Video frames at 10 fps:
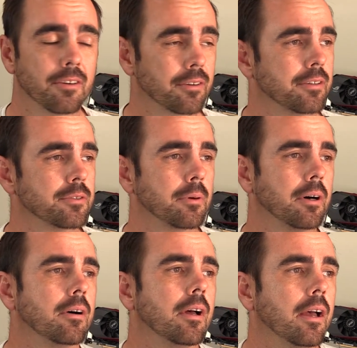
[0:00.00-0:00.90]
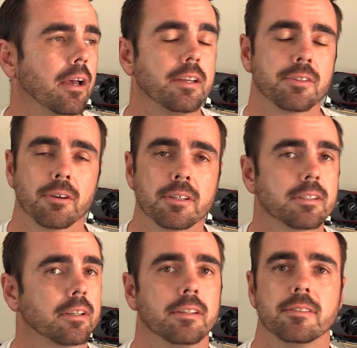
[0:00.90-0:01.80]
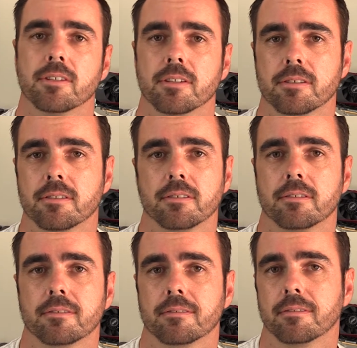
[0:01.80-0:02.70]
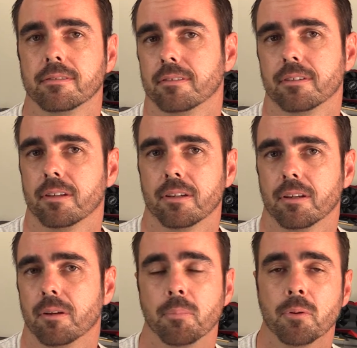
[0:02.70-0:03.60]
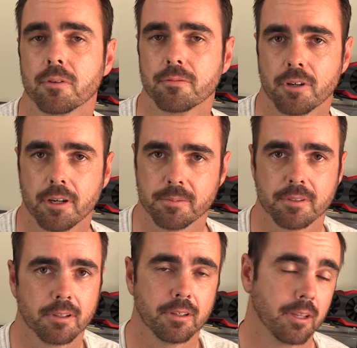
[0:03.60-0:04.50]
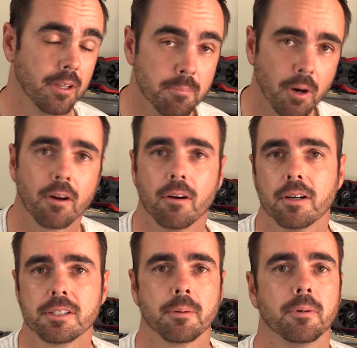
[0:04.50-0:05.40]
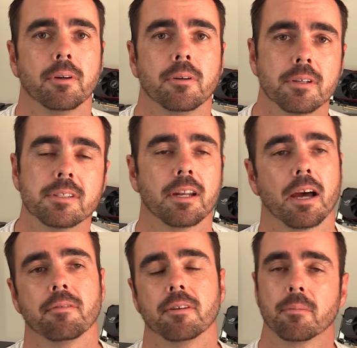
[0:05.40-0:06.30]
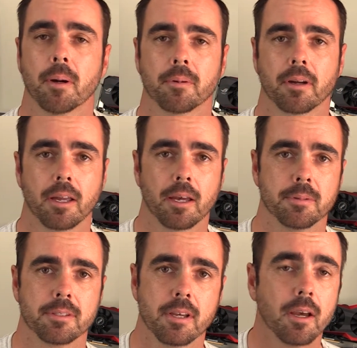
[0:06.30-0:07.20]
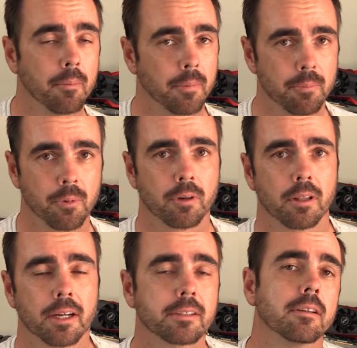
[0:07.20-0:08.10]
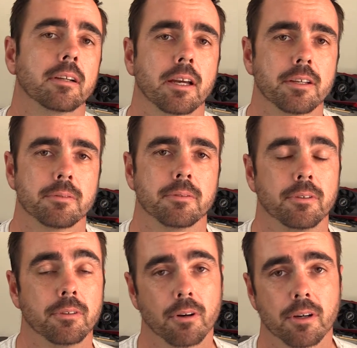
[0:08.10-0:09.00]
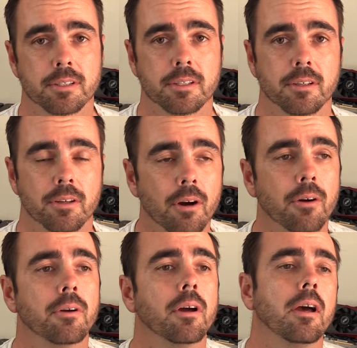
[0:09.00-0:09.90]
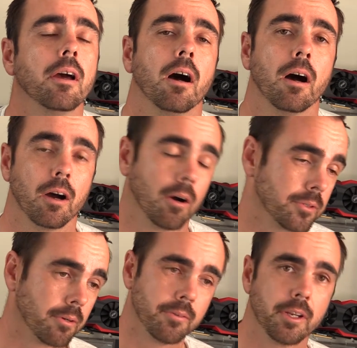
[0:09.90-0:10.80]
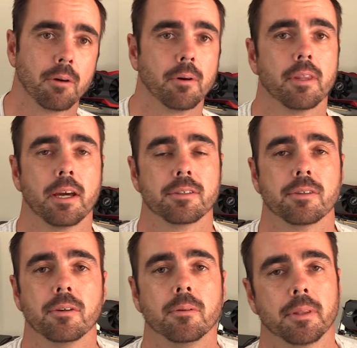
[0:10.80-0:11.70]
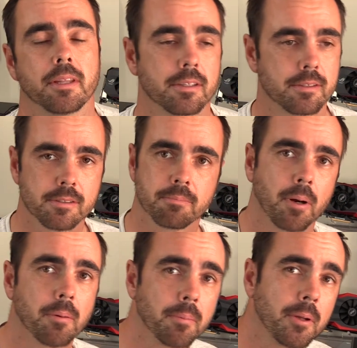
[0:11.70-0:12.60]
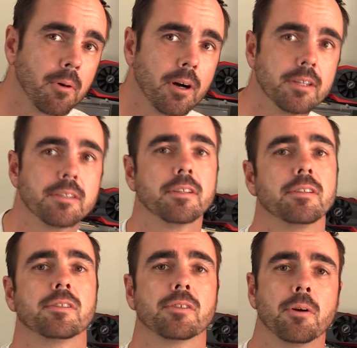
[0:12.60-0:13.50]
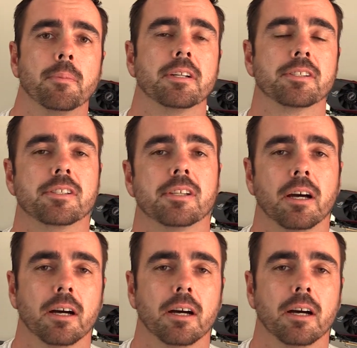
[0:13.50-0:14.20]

on it as well. It's honestly just the board of dreams in my eyes. Someone who is an avid Republic of Gamers motherboard collector, in case you guys didn't know. I'll do a video on that too, but that's probably why you see so much